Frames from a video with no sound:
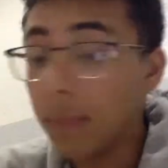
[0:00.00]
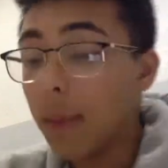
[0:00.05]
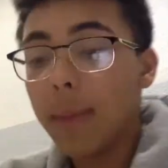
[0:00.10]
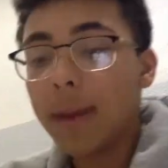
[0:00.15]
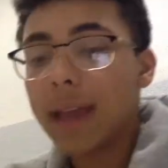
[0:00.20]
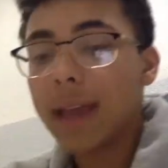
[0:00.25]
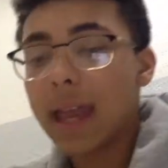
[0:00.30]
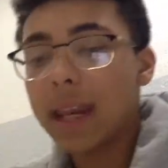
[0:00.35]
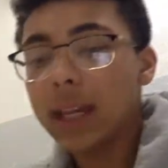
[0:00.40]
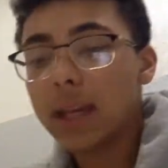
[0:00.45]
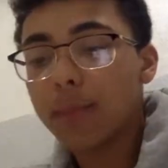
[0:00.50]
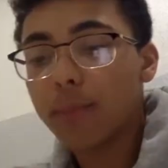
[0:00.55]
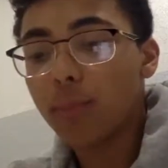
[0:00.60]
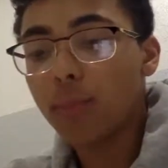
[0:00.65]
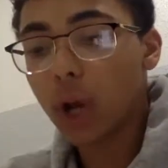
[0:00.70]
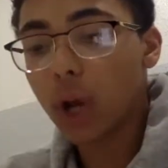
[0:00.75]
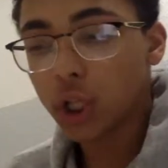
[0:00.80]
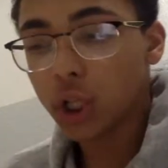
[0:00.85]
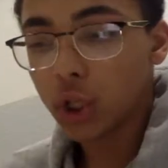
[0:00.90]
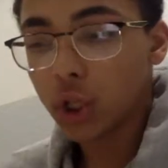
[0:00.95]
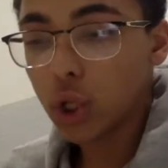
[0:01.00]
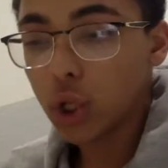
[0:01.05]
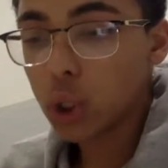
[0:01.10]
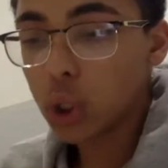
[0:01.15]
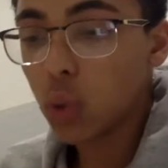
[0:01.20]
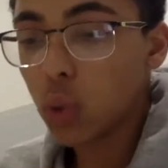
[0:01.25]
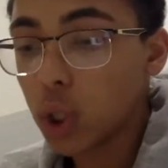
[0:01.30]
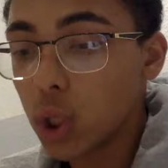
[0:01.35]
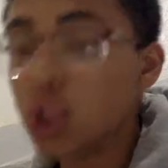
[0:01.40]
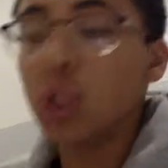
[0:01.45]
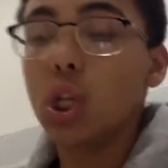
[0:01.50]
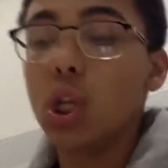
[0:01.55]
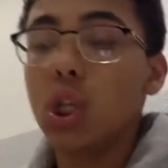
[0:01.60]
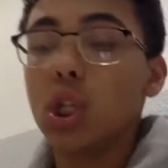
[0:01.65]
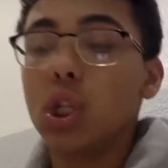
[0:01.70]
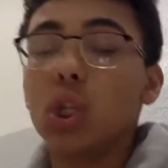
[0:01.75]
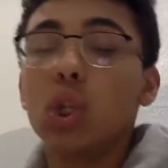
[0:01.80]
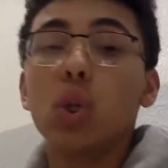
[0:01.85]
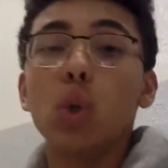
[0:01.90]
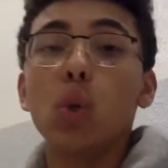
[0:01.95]
Mechanic pressure
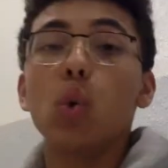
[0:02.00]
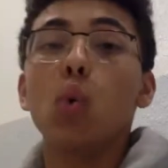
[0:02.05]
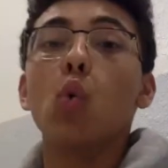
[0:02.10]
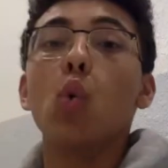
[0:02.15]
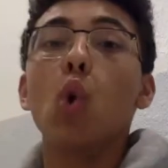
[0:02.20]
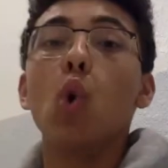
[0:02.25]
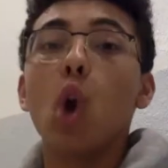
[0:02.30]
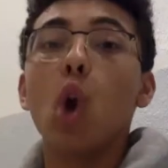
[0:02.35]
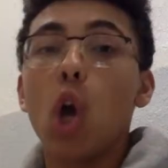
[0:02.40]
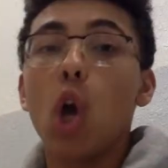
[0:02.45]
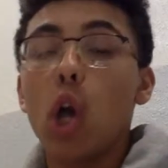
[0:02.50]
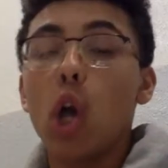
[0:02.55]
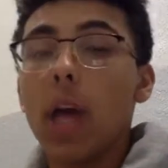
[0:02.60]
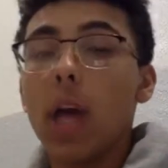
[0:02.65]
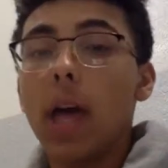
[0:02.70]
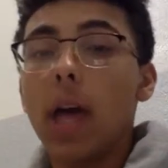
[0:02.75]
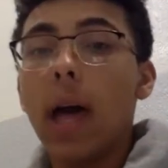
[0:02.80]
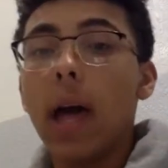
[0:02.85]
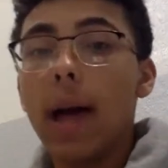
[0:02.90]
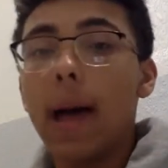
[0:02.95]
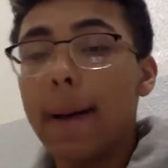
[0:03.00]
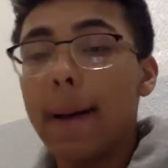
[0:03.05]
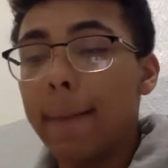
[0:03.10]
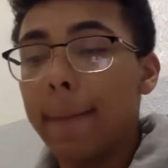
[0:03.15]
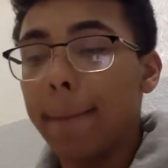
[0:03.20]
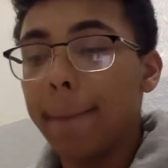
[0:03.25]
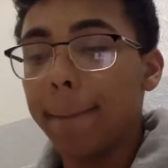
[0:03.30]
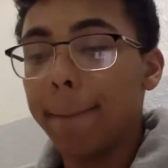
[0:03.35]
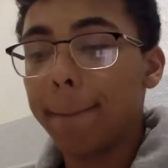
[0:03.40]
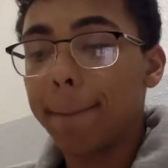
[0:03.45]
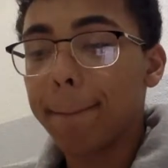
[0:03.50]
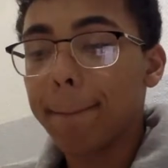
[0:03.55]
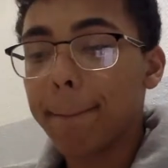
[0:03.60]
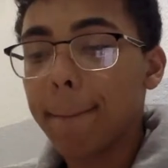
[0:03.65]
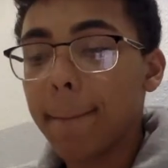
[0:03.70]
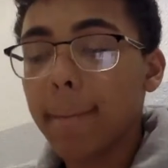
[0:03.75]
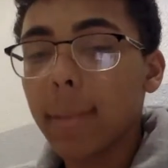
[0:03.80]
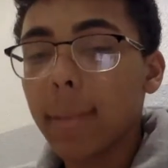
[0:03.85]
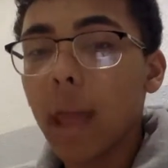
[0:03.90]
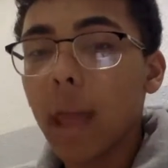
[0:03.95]
switches to
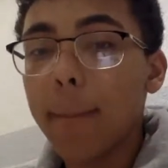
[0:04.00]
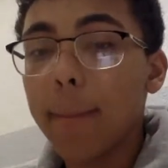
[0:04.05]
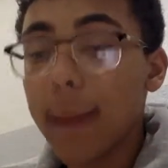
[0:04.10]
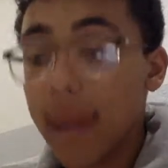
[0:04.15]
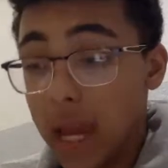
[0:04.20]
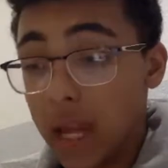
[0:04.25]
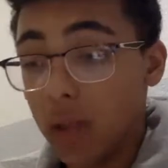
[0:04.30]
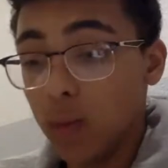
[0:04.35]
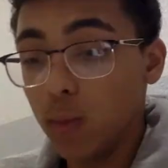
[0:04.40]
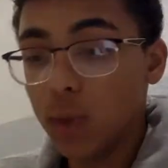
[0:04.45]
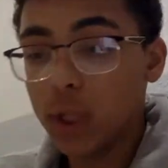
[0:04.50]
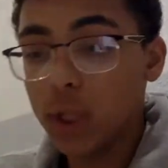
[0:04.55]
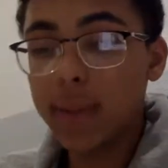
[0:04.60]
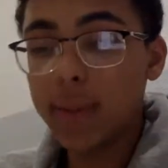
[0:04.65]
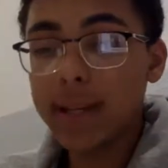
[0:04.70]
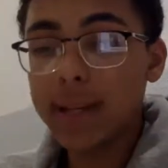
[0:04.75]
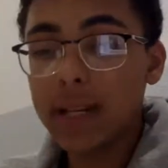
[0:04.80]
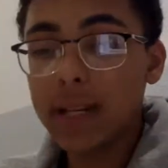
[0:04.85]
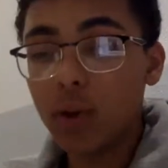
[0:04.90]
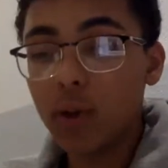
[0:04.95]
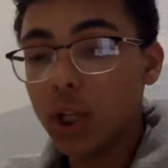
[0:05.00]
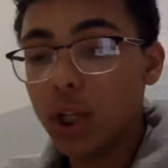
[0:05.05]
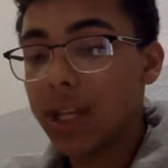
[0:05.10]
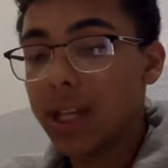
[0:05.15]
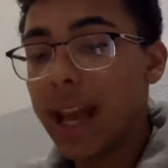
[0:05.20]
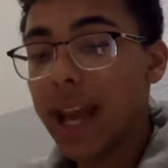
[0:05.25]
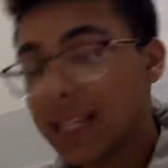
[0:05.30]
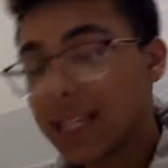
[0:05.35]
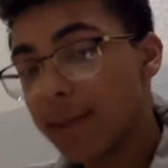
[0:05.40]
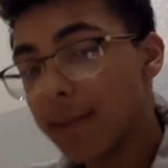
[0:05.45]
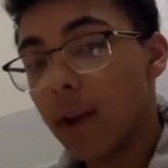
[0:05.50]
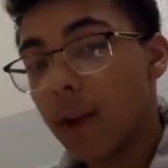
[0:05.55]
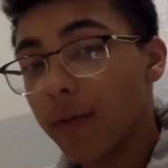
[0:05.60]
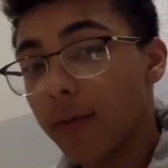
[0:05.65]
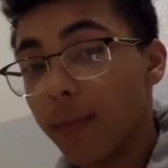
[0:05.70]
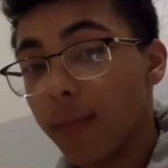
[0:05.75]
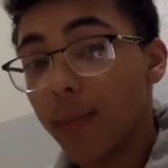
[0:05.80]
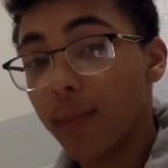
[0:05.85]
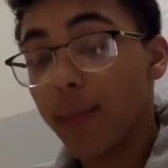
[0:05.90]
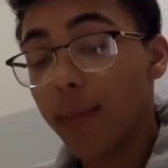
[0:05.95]
pain, which is basically when there's an X amount
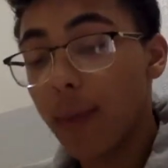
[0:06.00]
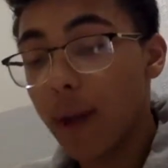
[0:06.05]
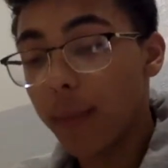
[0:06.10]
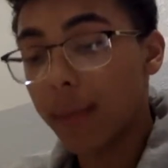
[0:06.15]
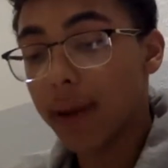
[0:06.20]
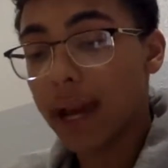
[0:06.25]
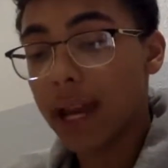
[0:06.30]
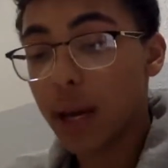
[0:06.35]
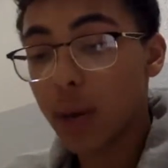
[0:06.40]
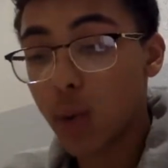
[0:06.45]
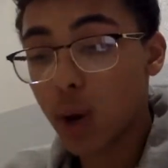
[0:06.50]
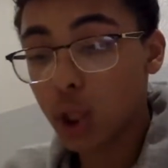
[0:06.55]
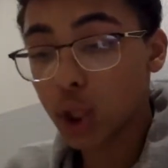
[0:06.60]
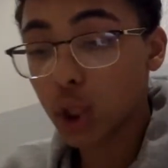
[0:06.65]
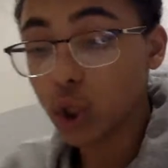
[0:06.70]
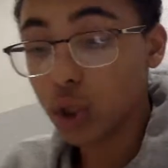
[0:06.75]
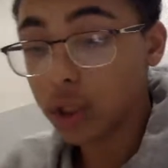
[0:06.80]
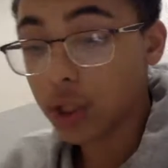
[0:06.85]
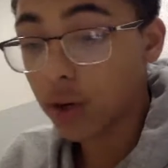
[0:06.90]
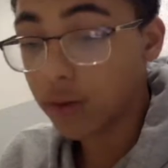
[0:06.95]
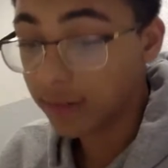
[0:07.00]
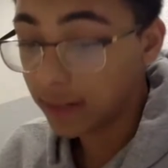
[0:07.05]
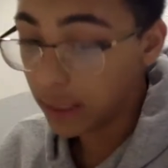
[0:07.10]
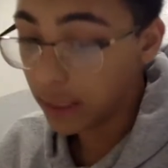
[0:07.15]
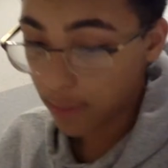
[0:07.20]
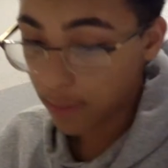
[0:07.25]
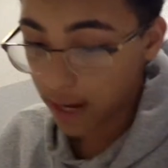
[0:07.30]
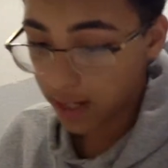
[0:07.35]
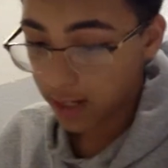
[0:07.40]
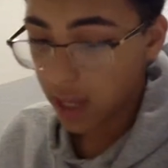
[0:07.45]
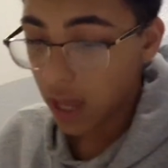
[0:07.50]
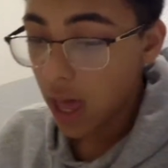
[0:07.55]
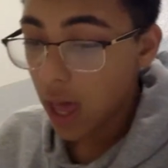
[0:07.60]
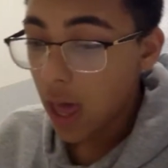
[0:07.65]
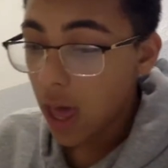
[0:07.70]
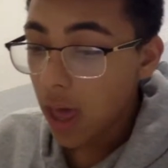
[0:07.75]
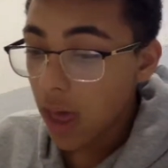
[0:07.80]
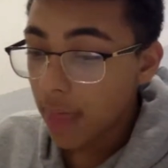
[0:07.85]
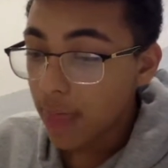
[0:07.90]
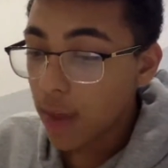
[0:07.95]
of mechanic pressure, you start feeling pain.
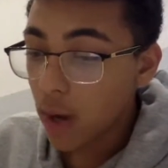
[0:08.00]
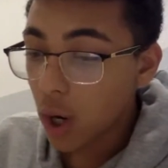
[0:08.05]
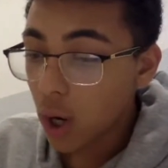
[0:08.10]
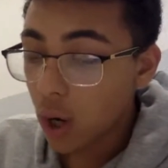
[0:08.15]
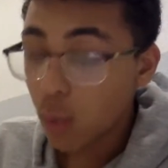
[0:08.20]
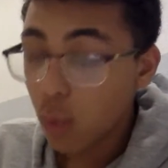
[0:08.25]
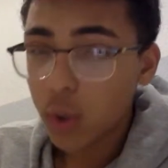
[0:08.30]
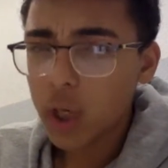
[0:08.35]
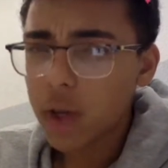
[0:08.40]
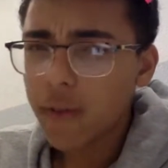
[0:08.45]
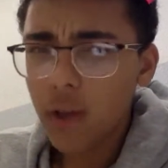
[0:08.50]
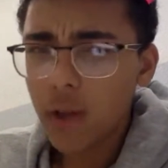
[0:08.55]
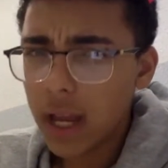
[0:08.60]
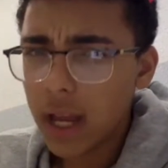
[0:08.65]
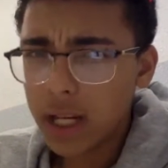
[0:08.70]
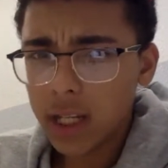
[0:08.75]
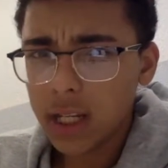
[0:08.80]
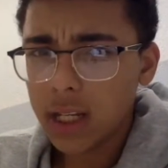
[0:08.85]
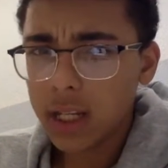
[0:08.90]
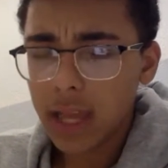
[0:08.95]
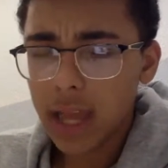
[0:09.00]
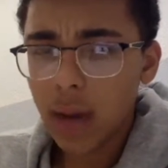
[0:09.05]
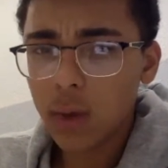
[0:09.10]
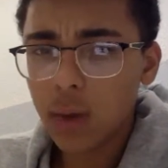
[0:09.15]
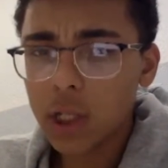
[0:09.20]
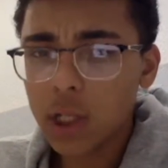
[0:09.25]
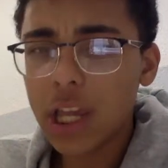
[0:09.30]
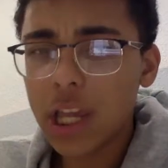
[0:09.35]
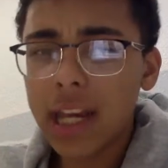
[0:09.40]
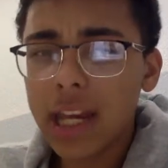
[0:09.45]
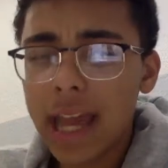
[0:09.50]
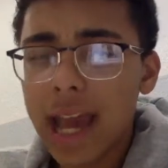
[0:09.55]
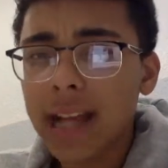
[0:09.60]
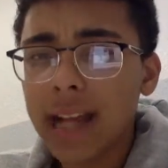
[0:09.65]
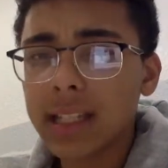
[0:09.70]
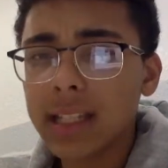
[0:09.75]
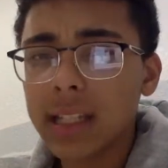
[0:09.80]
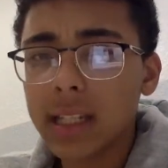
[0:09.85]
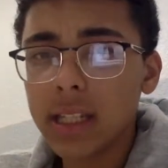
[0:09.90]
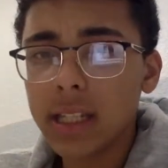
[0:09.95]
When there's any
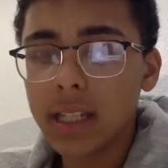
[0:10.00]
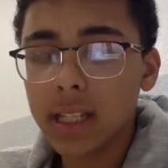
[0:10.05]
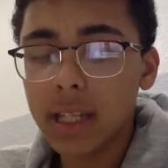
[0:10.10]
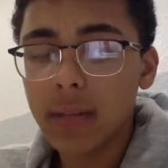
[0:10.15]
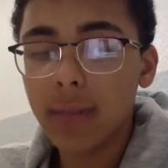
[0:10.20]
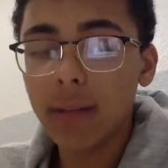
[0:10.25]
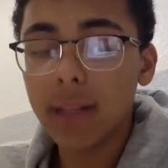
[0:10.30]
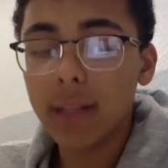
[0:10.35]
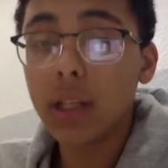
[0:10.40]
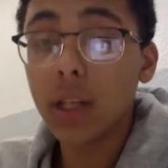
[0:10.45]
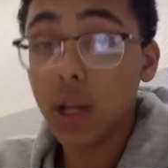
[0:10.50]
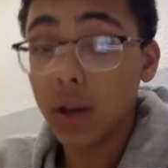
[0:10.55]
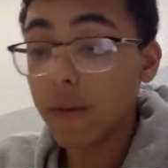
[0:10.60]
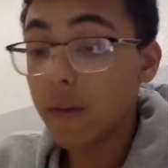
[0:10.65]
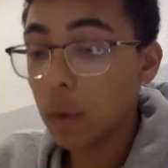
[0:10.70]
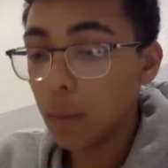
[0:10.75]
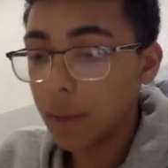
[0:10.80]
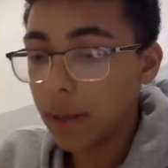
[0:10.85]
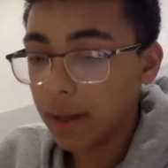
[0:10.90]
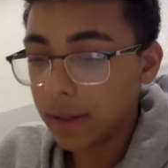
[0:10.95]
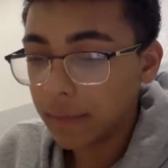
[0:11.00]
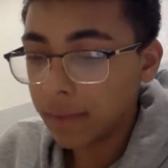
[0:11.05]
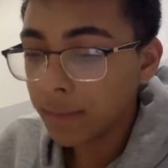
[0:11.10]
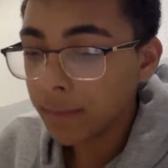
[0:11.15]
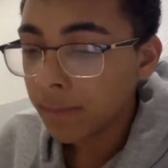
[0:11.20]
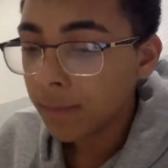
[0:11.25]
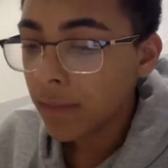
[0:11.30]
excess stimulants, you're gonna feel pain.